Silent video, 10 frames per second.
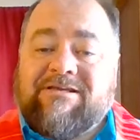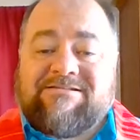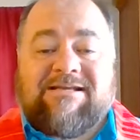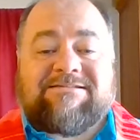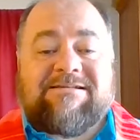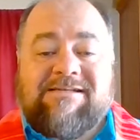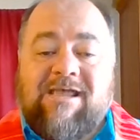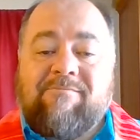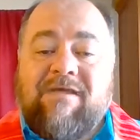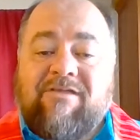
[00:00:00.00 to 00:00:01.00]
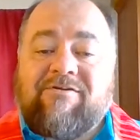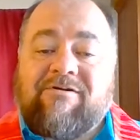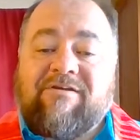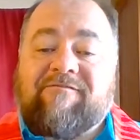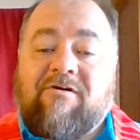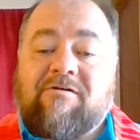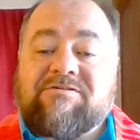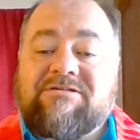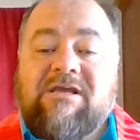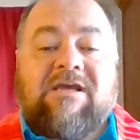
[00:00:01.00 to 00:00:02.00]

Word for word: is that today, May 31st,